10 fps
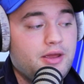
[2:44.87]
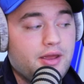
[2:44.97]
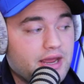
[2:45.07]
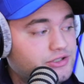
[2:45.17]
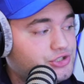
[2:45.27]

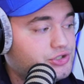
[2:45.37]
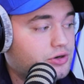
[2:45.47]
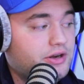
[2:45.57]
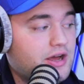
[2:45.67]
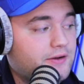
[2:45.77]
And sure
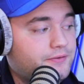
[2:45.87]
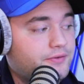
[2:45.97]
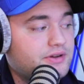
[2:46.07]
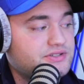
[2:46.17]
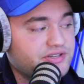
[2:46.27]
enough,
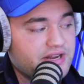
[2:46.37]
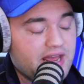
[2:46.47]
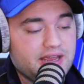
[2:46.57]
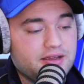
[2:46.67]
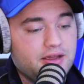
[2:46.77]

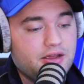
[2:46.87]
today,